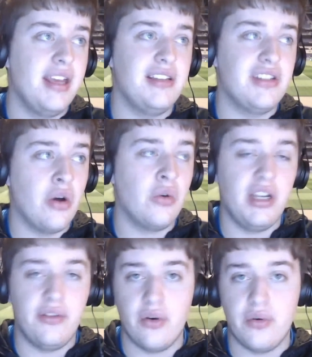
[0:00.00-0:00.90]
He's
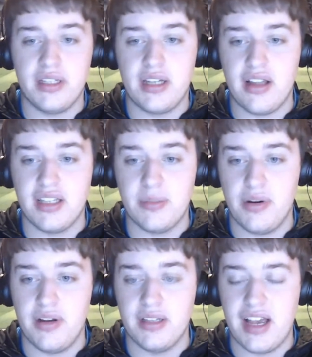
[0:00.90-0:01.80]
totally focused on
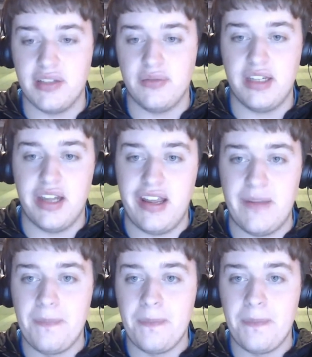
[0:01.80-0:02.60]
Spurs as of today.